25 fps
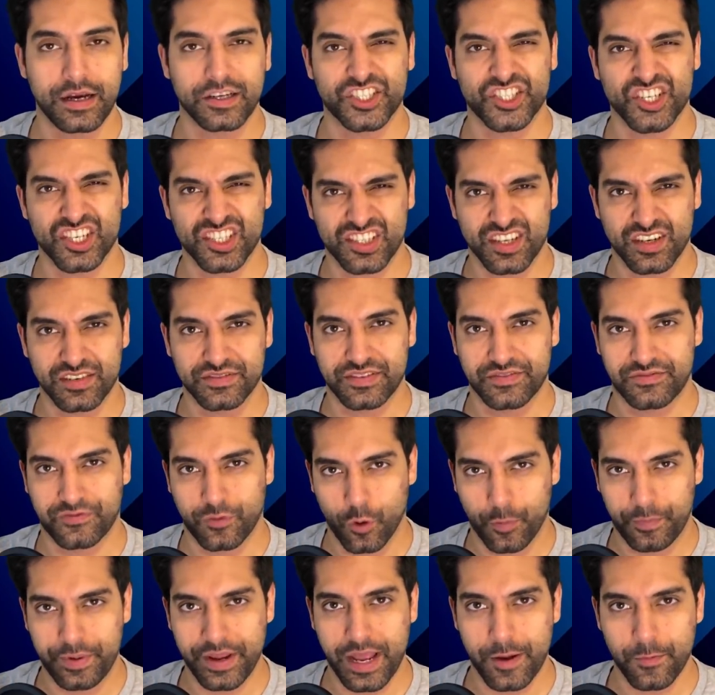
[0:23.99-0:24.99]
Just after
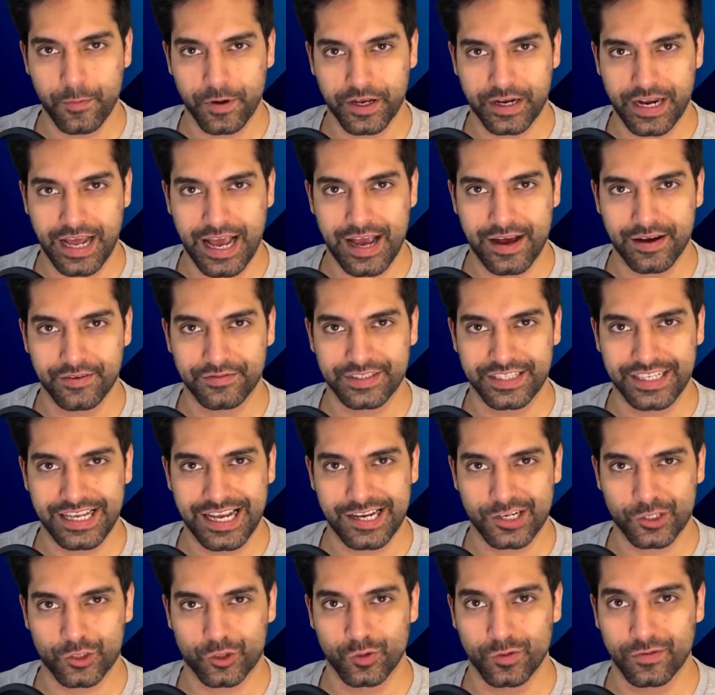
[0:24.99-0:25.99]
4 p.m, we're going to have the
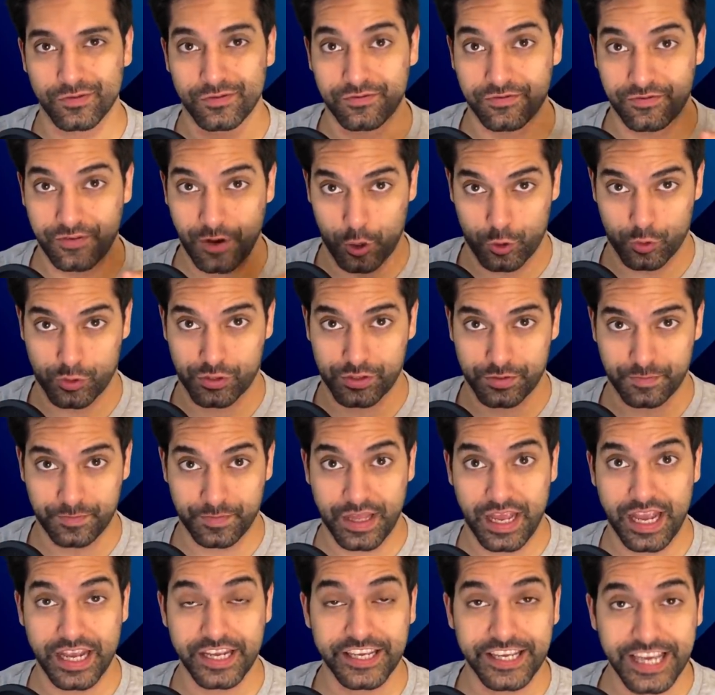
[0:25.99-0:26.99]
actual vote
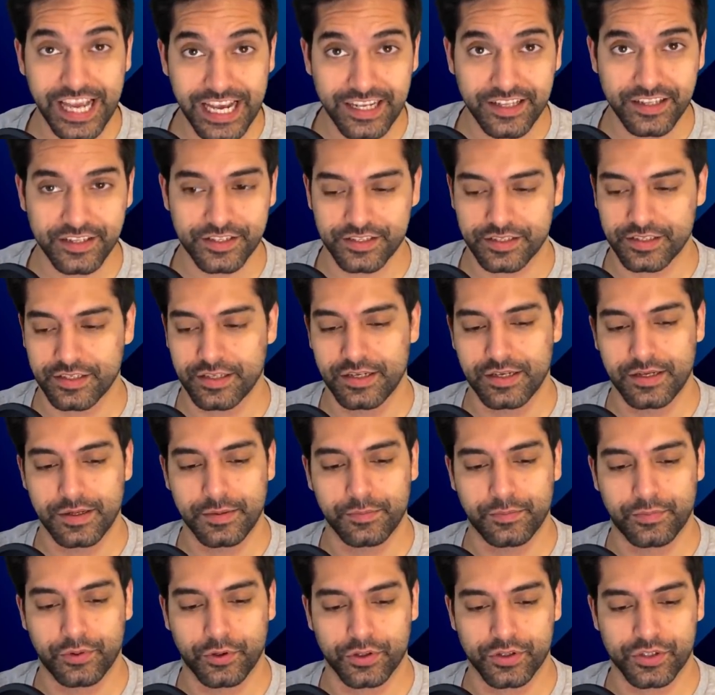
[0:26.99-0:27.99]
against
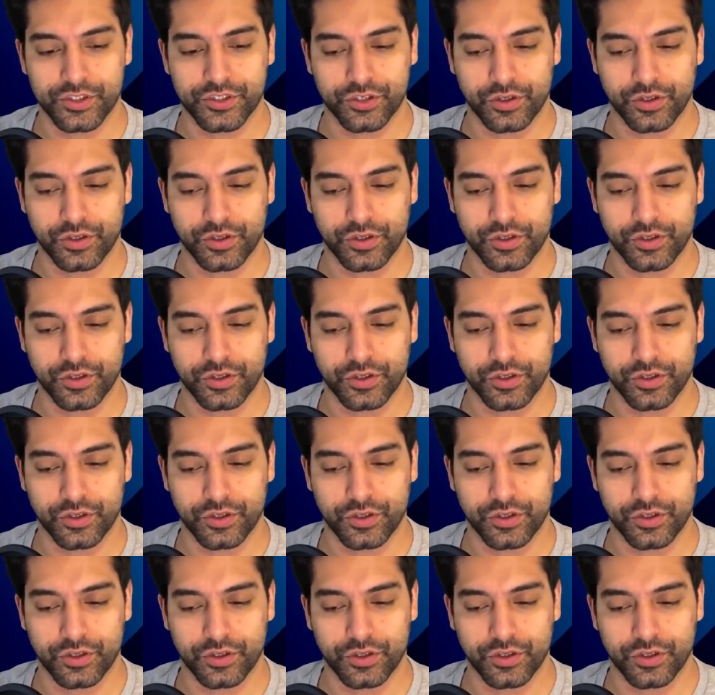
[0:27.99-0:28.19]
Boris